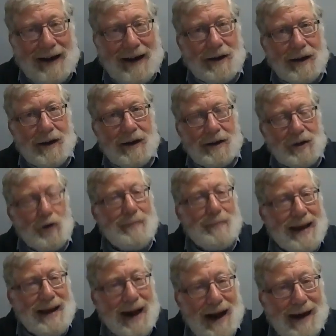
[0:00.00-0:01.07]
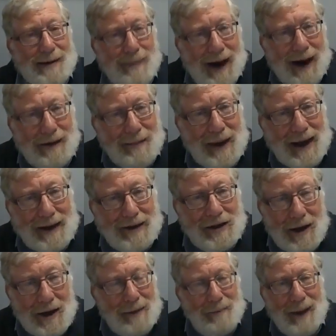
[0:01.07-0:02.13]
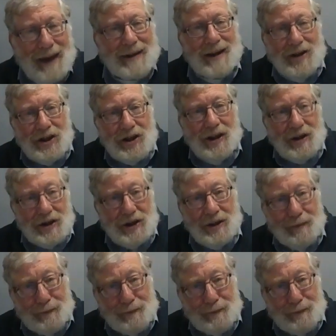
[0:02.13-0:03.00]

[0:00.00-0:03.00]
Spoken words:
Do you know what me'ai means? My kishkas.